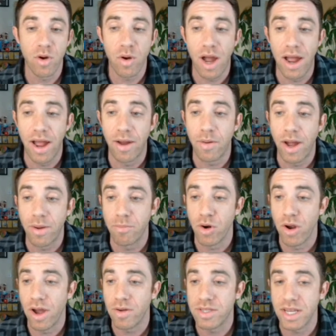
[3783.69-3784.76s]

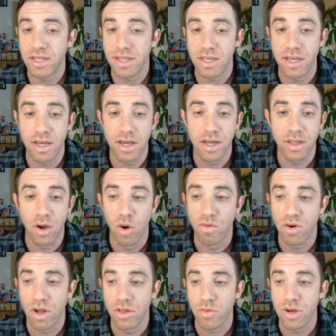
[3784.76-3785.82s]
I would take the over
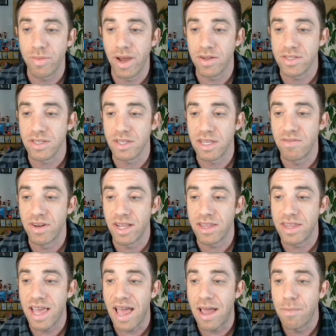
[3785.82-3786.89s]
on the rebounds and leave it at
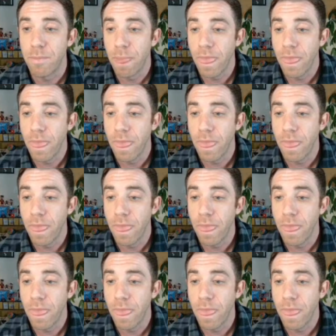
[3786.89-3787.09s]
that.